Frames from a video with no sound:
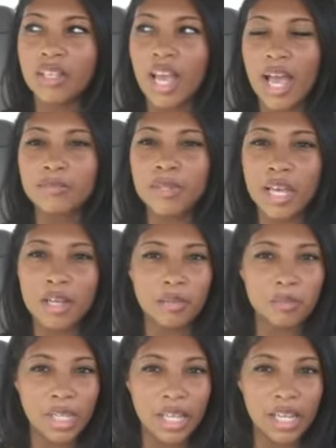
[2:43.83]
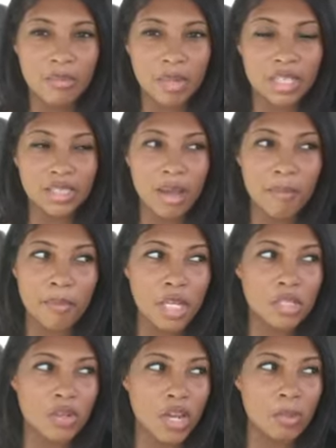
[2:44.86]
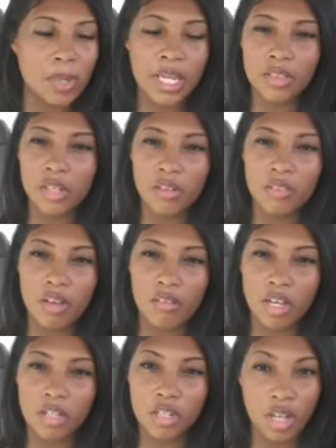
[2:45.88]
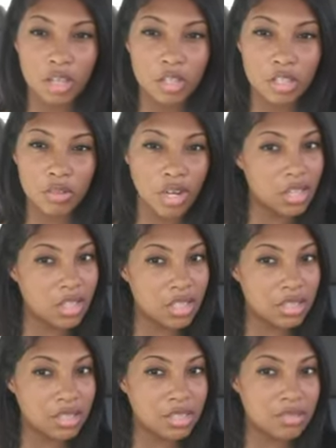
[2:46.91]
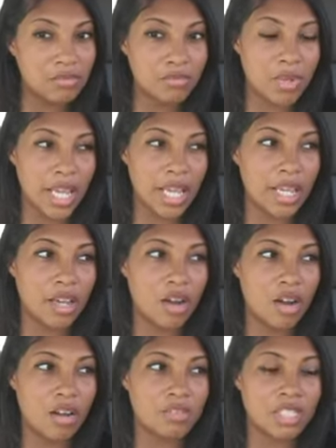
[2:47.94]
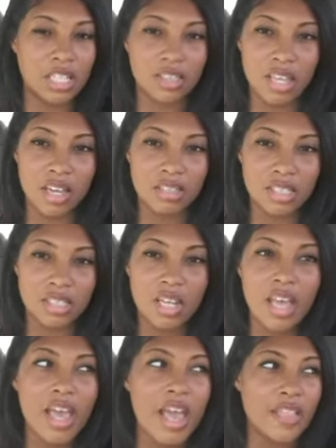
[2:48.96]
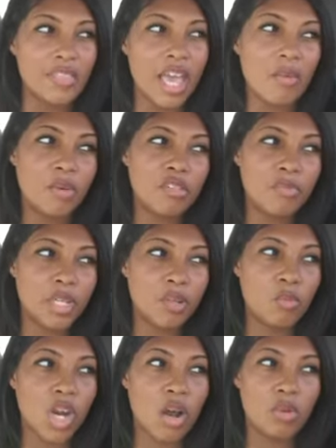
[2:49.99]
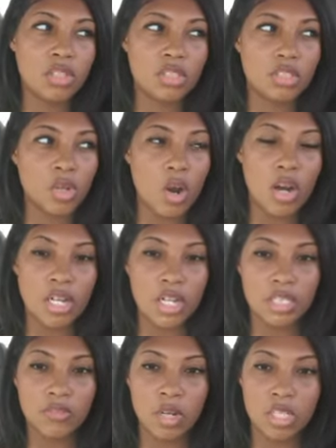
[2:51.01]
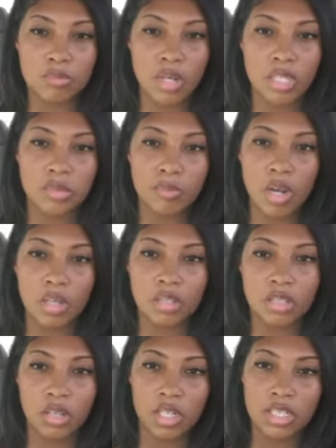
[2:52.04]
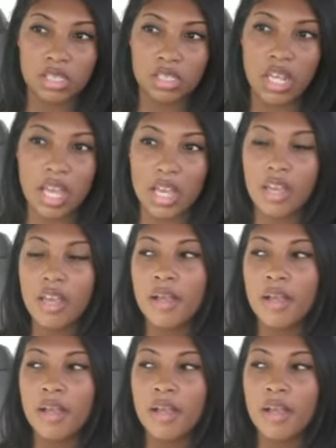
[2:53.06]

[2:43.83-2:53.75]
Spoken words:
I'm not complaining because I'd much rather pay $3,500 rather than paying off $10,000. And that would have been where I would have started as far as my smallest, largest debt,